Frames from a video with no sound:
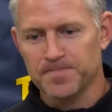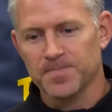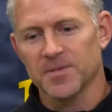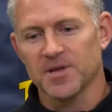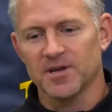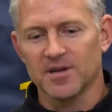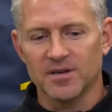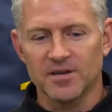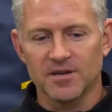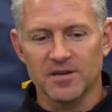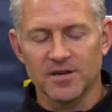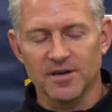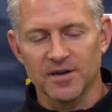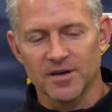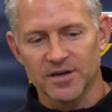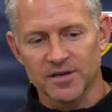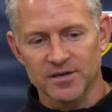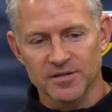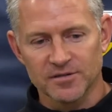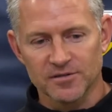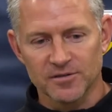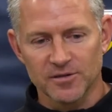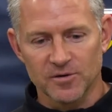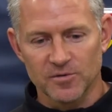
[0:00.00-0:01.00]
And uh,
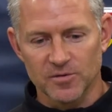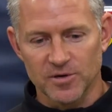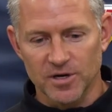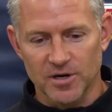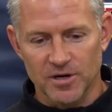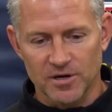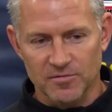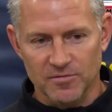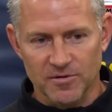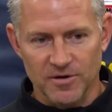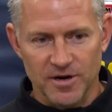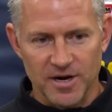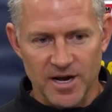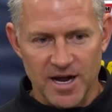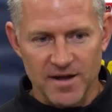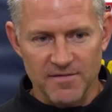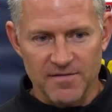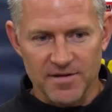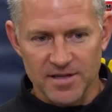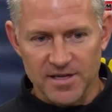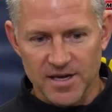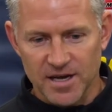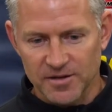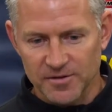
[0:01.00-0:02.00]
you know we're not we're not
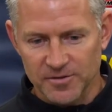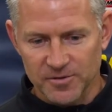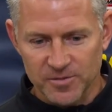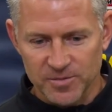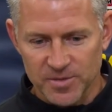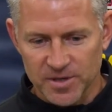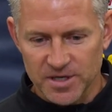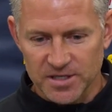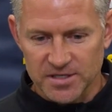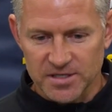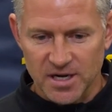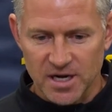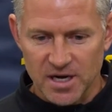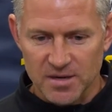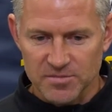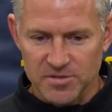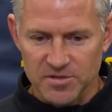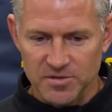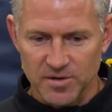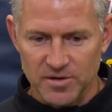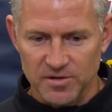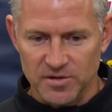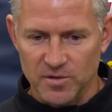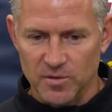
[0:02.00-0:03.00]
having that a little bit at times
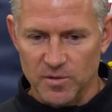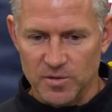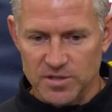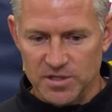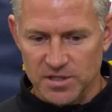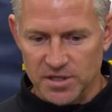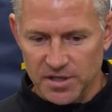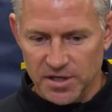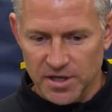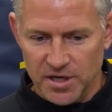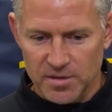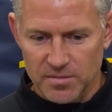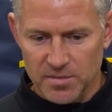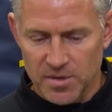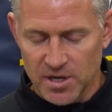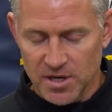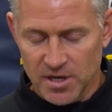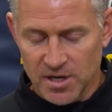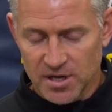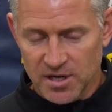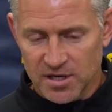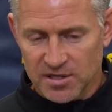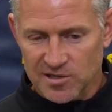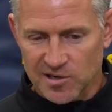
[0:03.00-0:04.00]
throughout the course of the game.
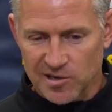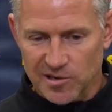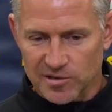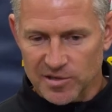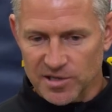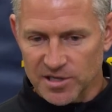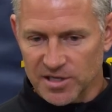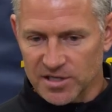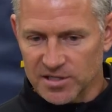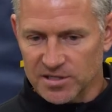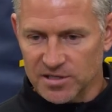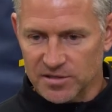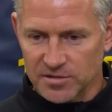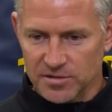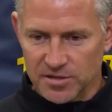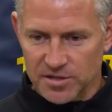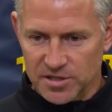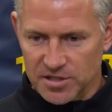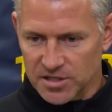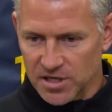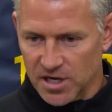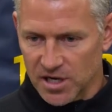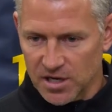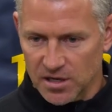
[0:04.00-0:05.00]
It's hard to continue to
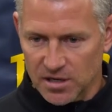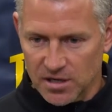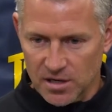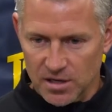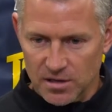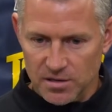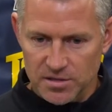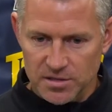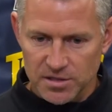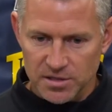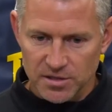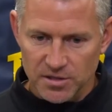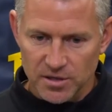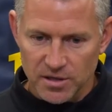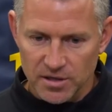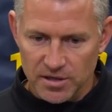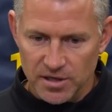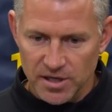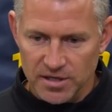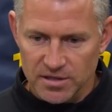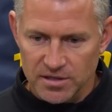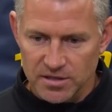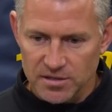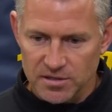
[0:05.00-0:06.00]
stay in there as a young
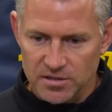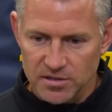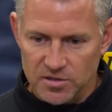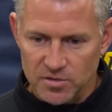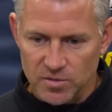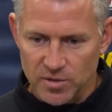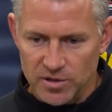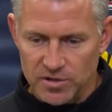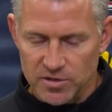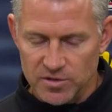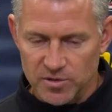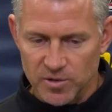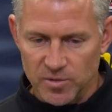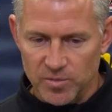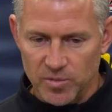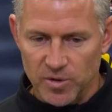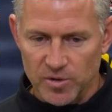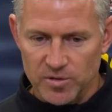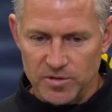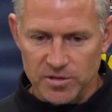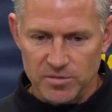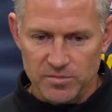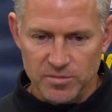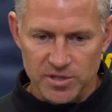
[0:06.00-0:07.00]
18 to 22 year old
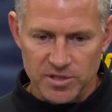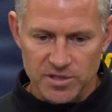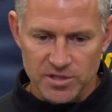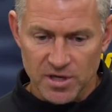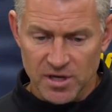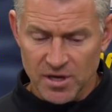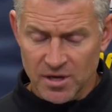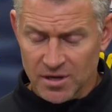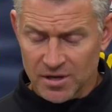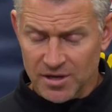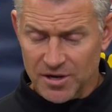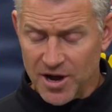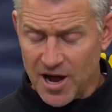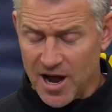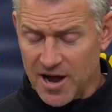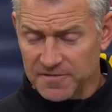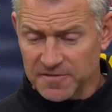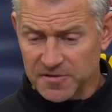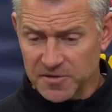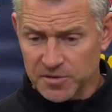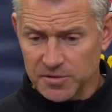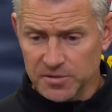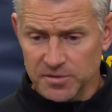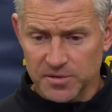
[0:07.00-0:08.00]
person, but you have
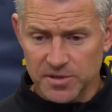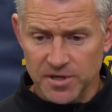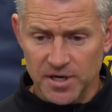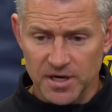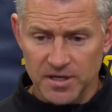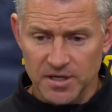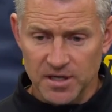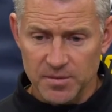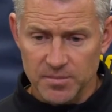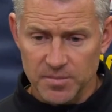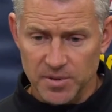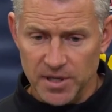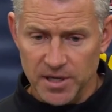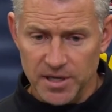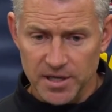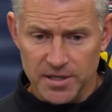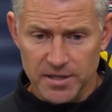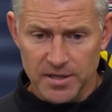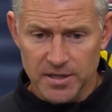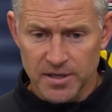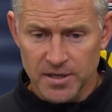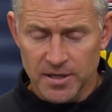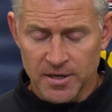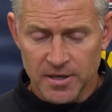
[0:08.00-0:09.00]
to. You got to keep
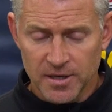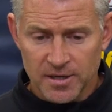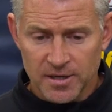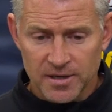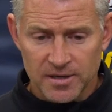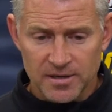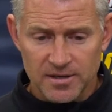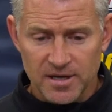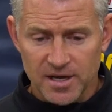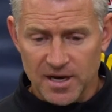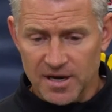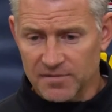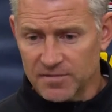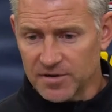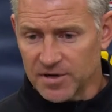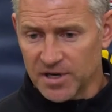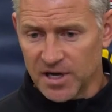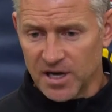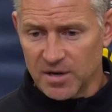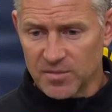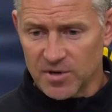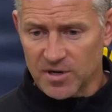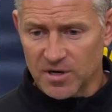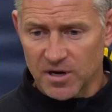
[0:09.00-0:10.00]
playing. Not every
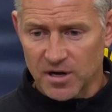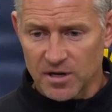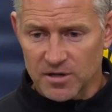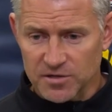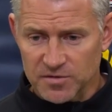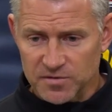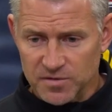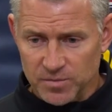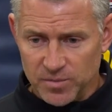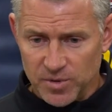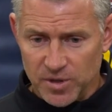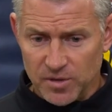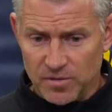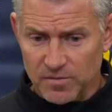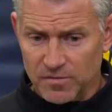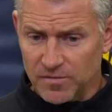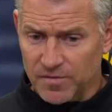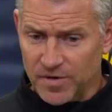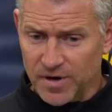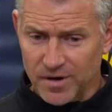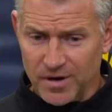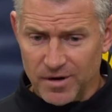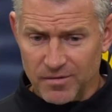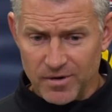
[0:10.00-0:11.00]
game in college football,
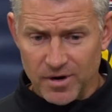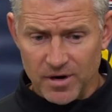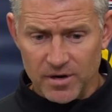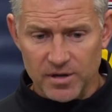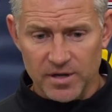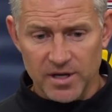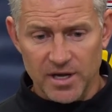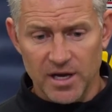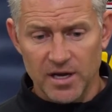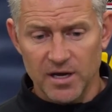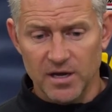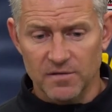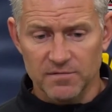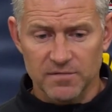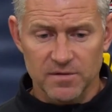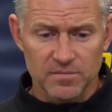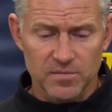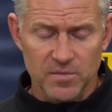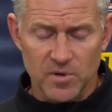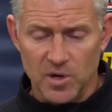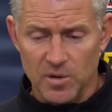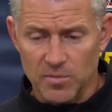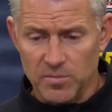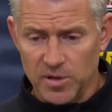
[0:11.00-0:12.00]
very rarely any of
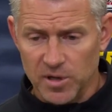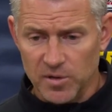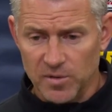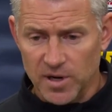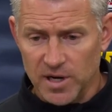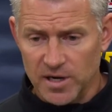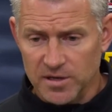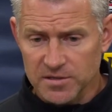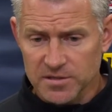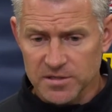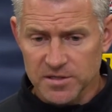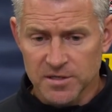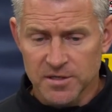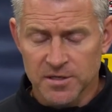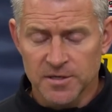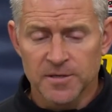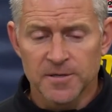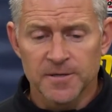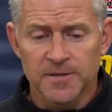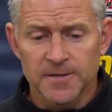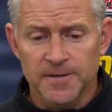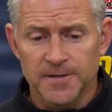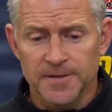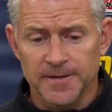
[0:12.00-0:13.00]
them are blowouts.
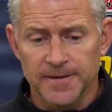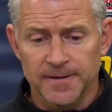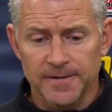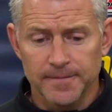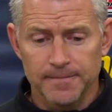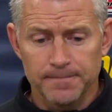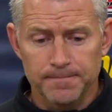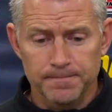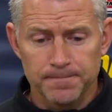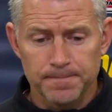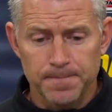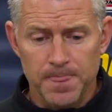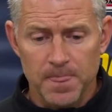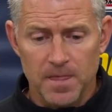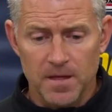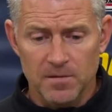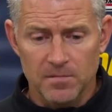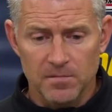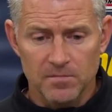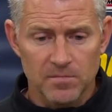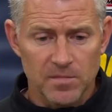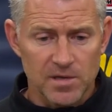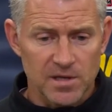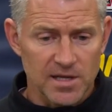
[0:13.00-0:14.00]
Um,
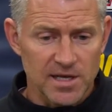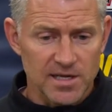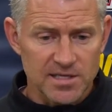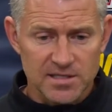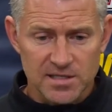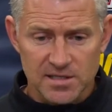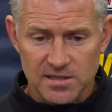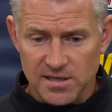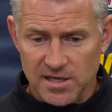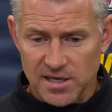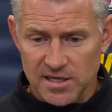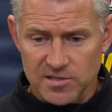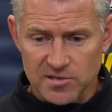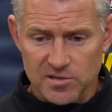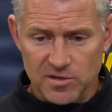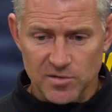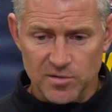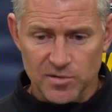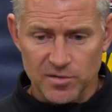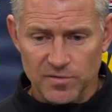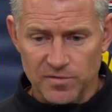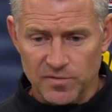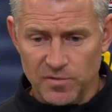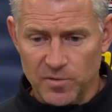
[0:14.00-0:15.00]
and less and less are
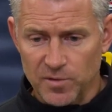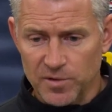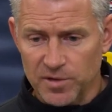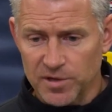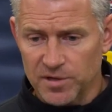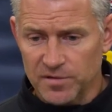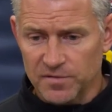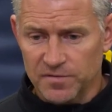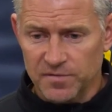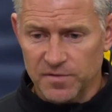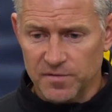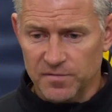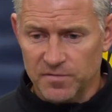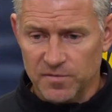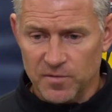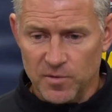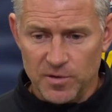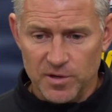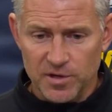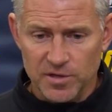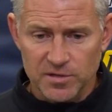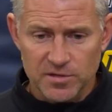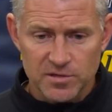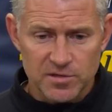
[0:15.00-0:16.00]
there 40 to
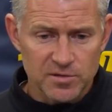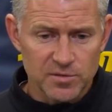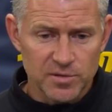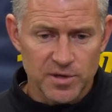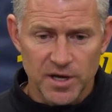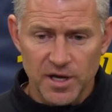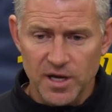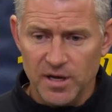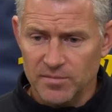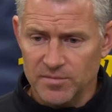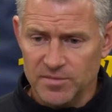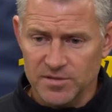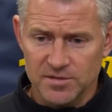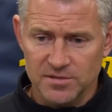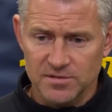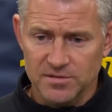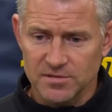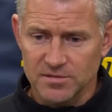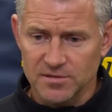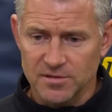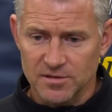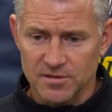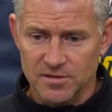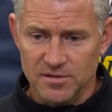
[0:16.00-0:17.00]
42 games.
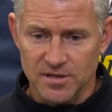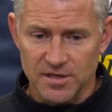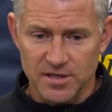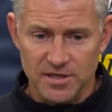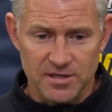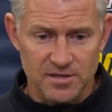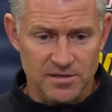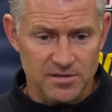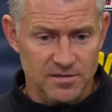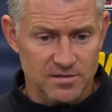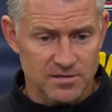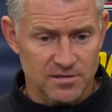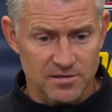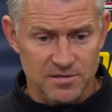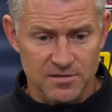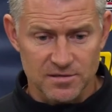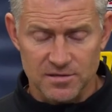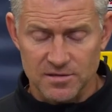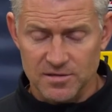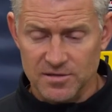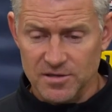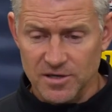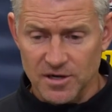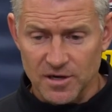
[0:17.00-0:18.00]
You know, like
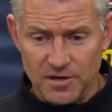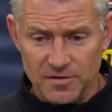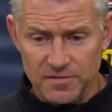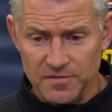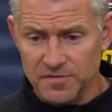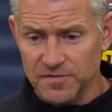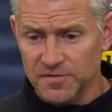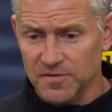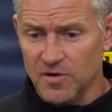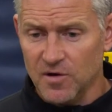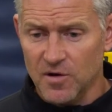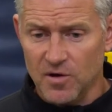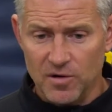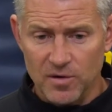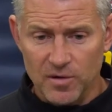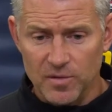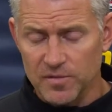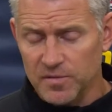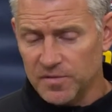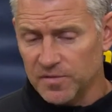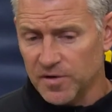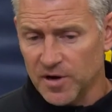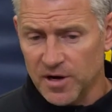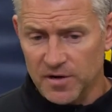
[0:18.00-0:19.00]
there's tough,
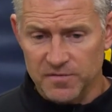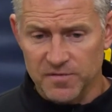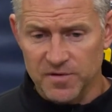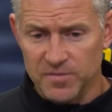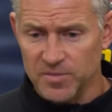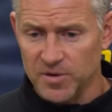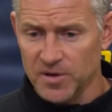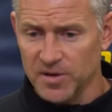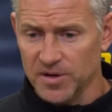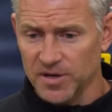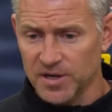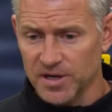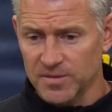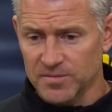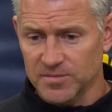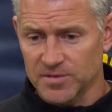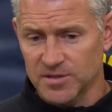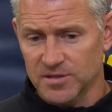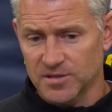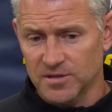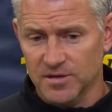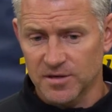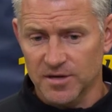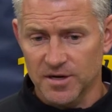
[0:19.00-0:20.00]
hard fought football games
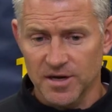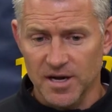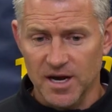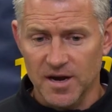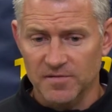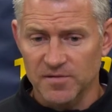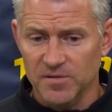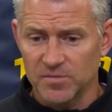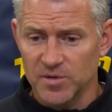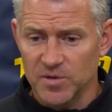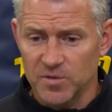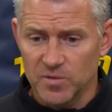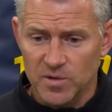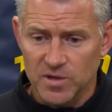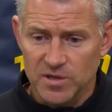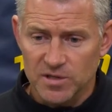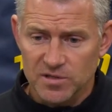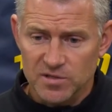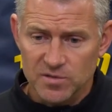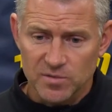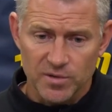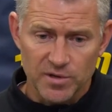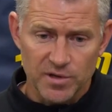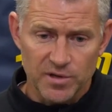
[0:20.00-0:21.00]
that are going to have to be
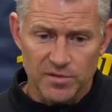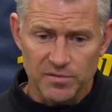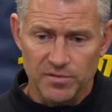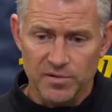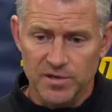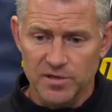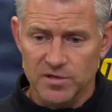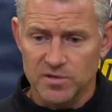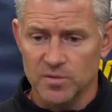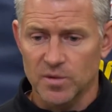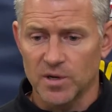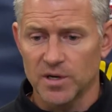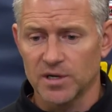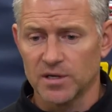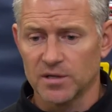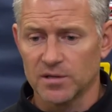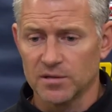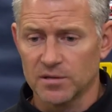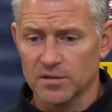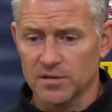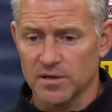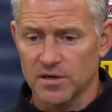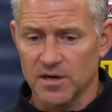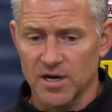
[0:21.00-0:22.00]
won 23 to 20.
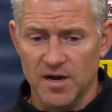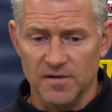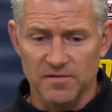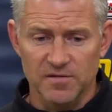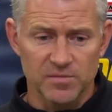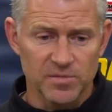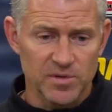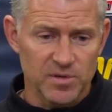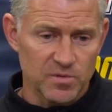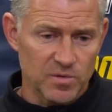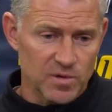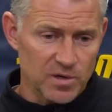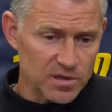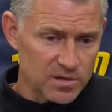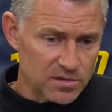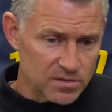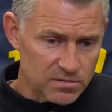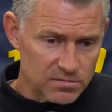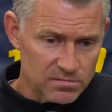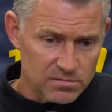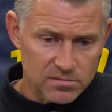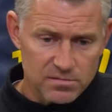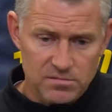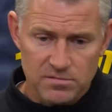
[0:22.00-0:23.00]
They're going to have to be won
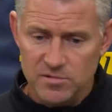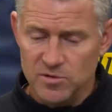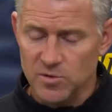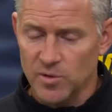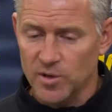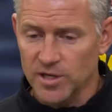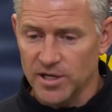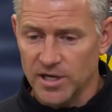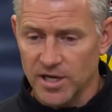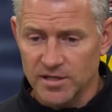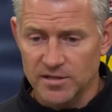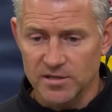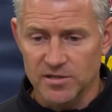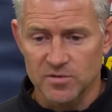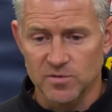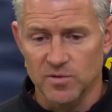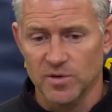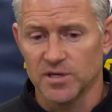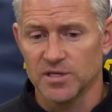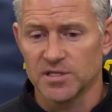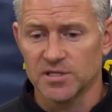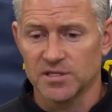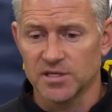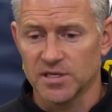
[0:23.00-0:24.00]
28 to
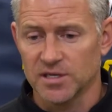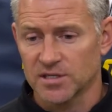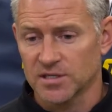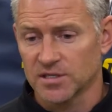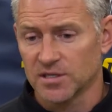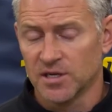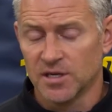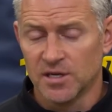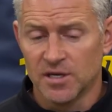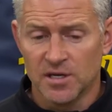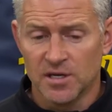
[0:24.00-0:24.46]
26.